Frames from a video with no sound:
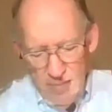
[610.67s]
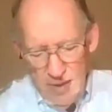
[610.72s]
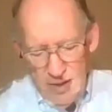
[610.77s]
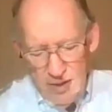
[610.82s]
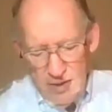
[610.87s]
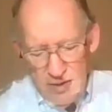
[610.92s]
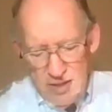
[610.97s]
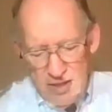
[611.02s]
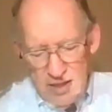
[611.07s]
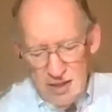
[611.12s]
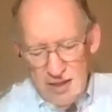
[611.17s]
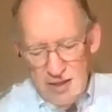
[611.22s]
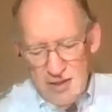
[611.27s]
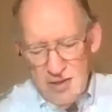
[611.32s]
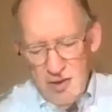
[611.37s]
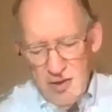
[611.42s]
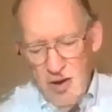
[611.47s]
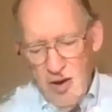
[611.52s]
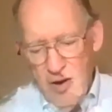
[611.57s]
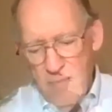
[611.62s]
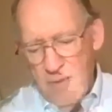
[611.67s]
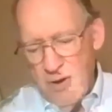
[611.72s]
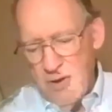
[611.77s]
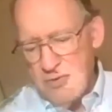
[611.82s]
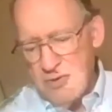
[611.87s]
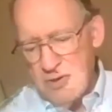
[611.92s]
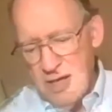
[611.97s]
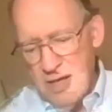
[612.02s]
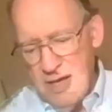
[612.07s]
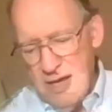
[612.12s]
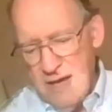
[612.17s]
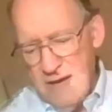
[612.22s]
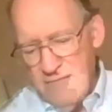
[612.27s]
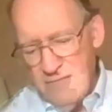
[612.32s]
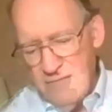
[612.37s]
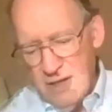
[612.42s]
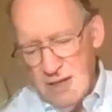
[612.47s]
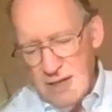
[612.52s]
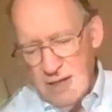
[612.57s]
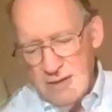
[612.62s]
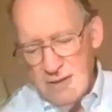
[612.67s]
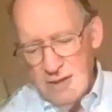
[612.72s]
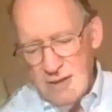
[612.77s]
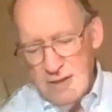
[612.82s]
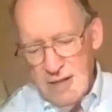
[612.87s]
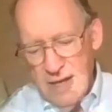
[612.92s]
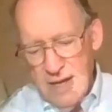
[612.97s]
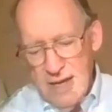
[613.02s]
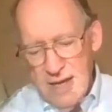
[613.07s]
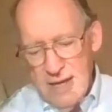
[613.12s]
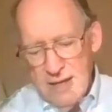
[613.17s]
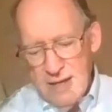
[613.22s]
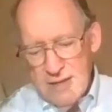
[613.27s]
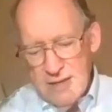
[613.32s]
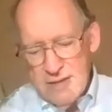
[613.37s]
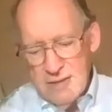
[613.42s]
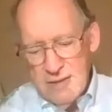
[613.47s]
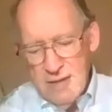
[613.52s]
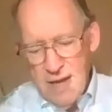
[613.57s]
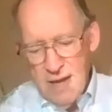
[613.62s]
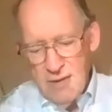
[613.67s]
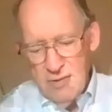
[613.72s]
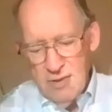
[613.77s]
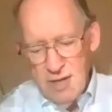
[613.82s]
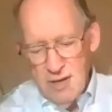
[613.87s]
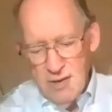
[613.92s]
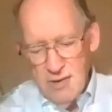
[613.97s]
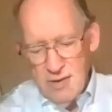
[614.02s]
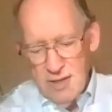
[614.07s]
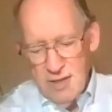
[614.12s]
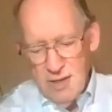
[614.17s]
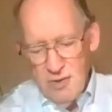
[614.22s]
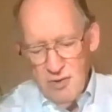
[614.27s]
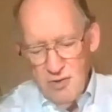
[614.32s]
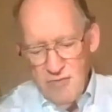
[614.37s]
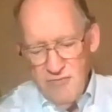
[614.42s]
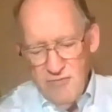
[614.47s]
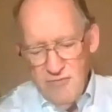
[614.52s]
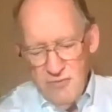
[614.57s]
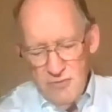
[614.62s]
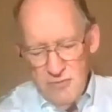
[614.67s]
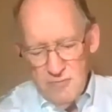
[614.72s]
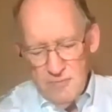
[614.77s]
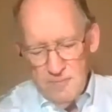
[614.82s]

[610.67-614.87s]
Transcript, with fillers: because it is almost evening and the day is now nearly over.